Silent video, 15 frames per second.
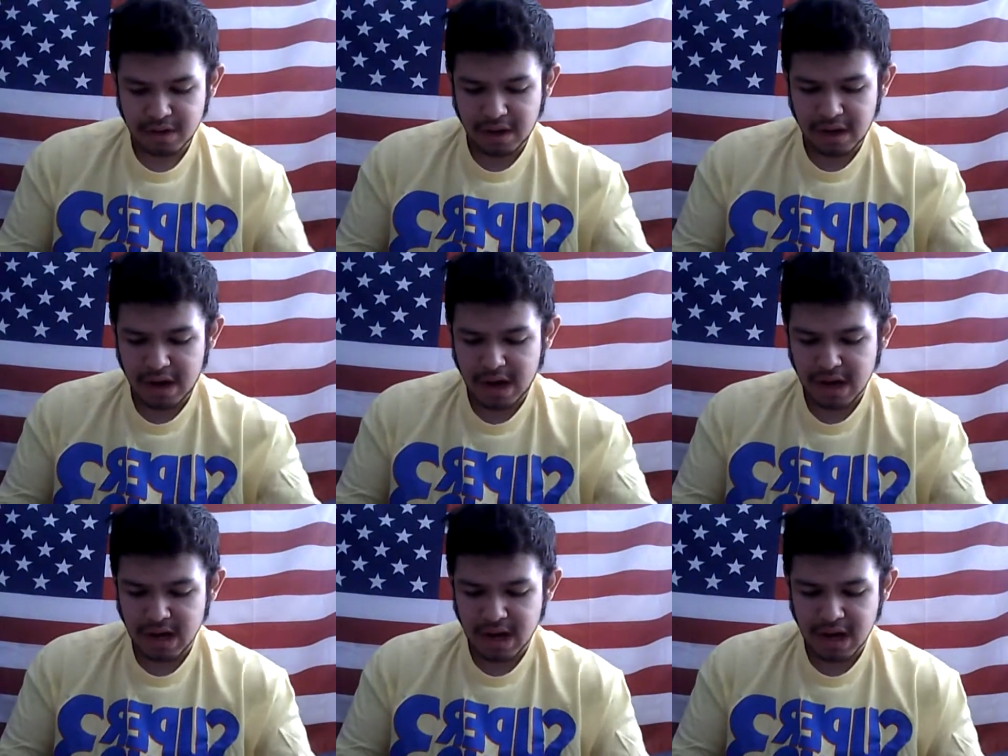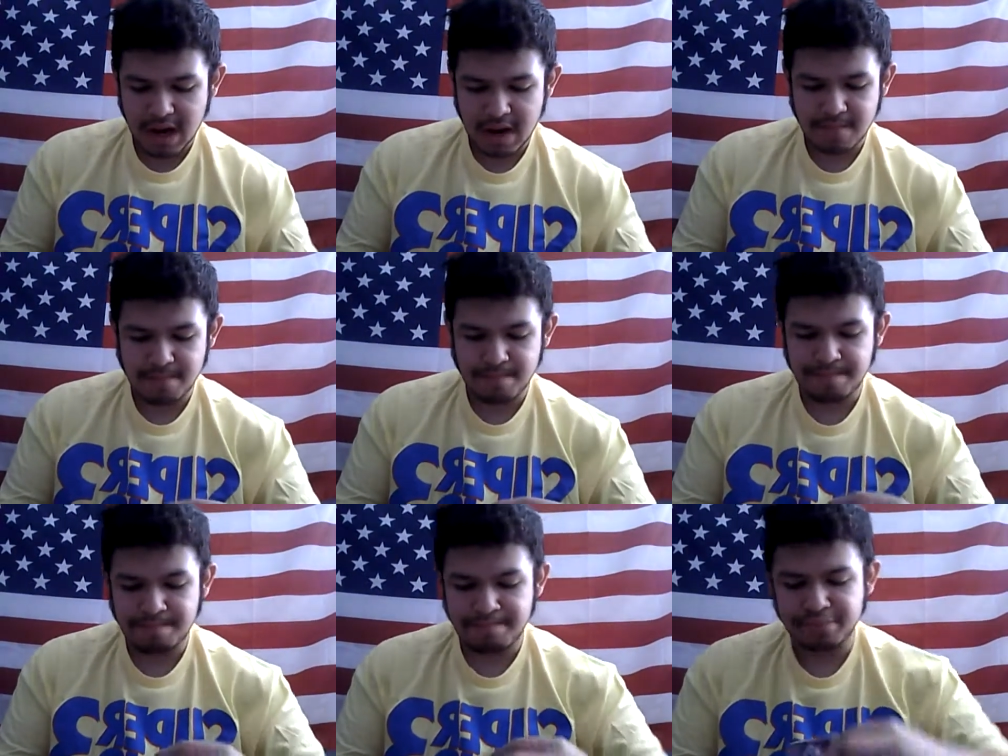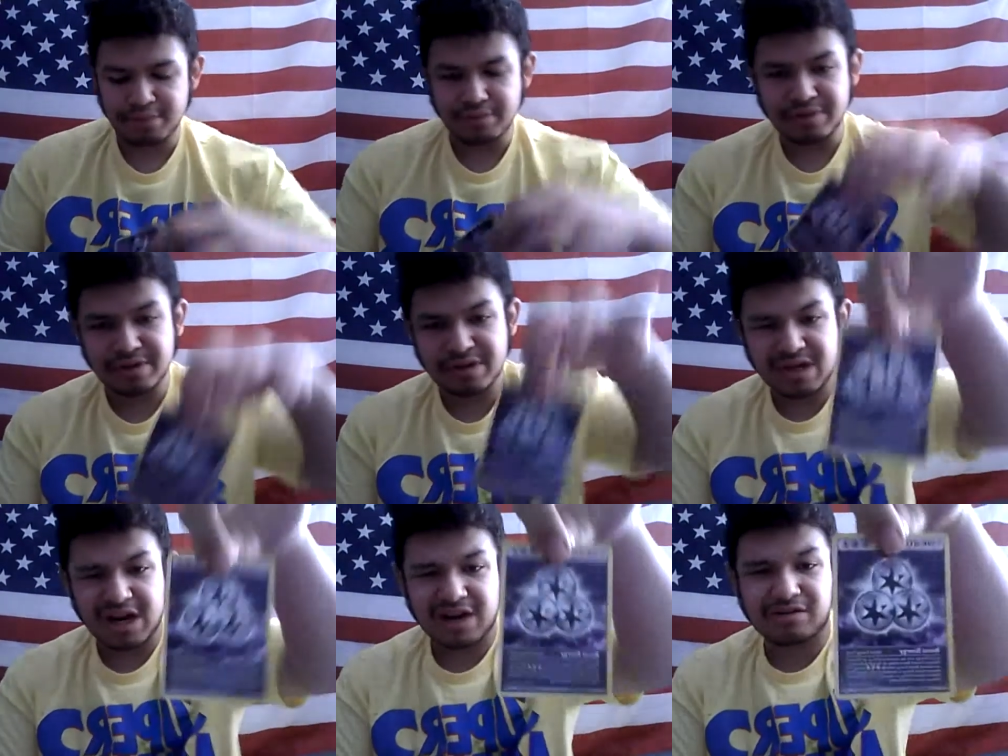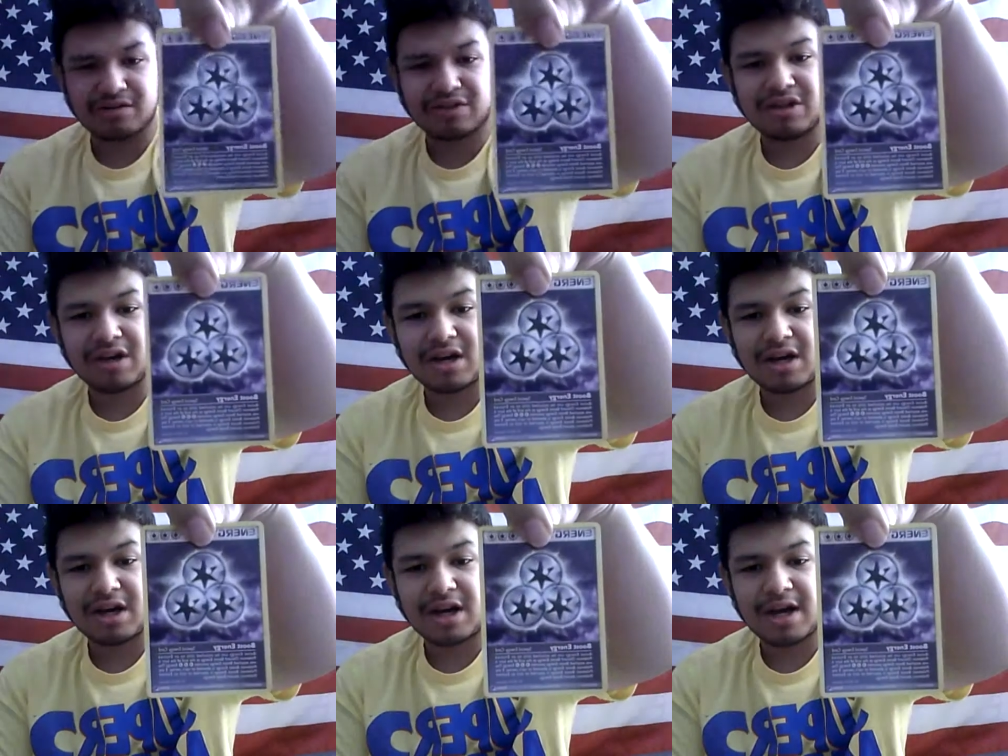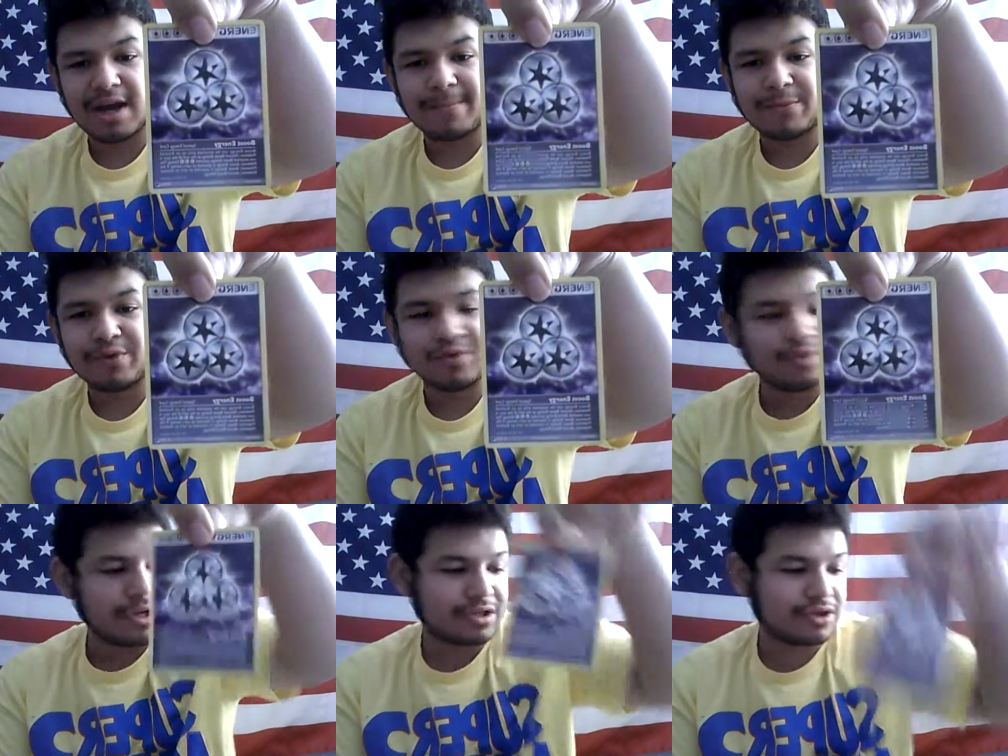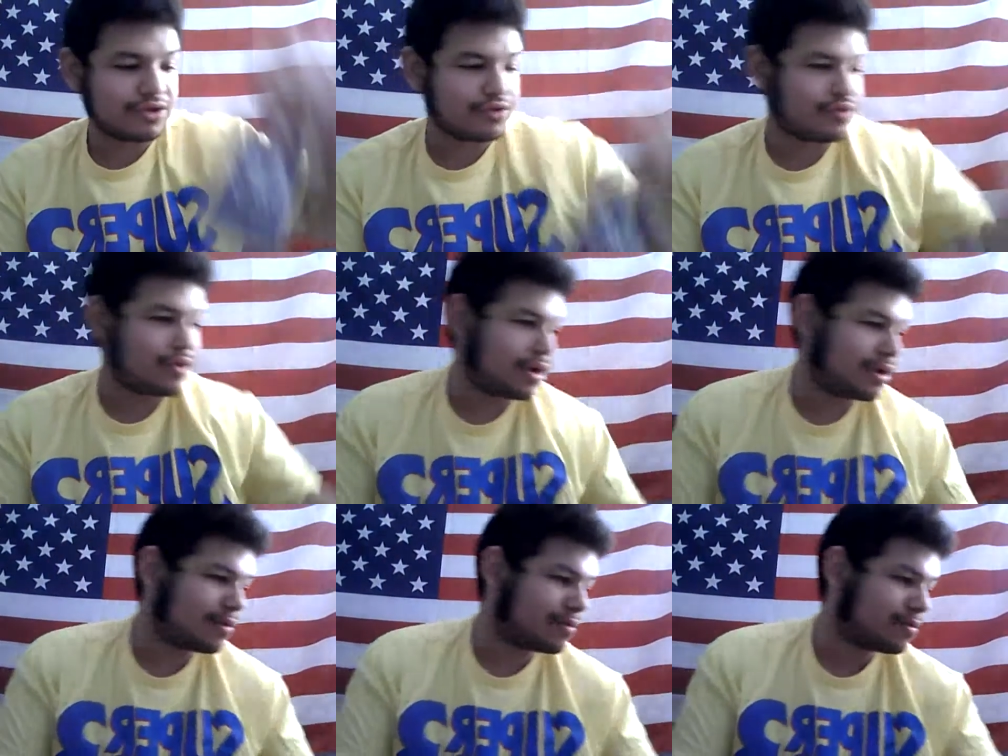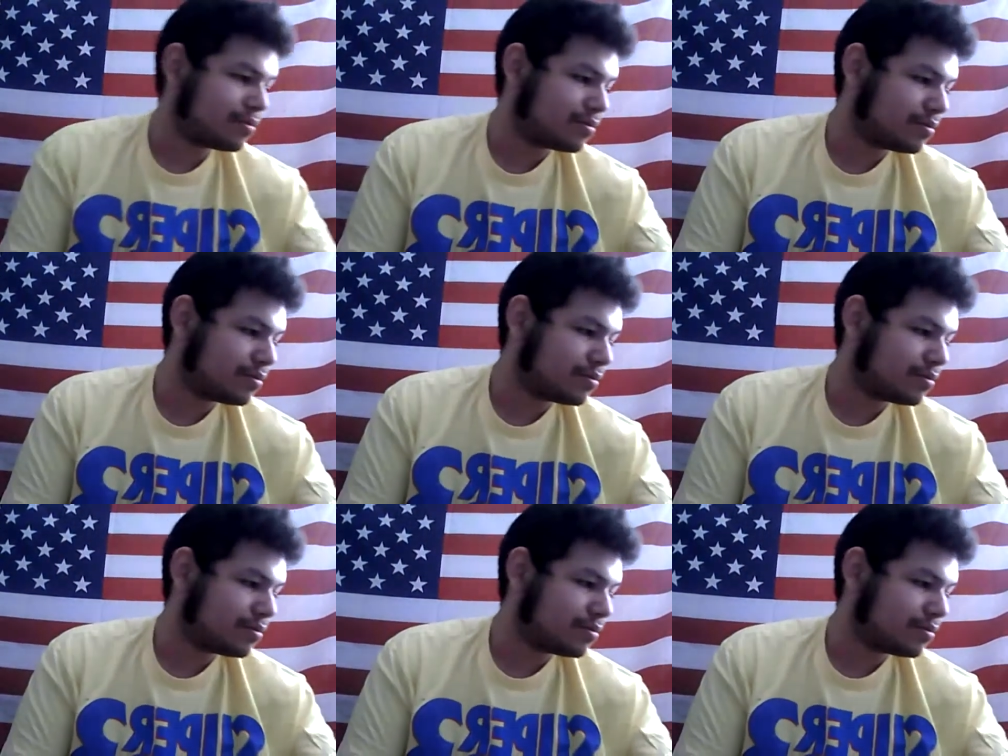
and a boost energy. I am too lazy to read it.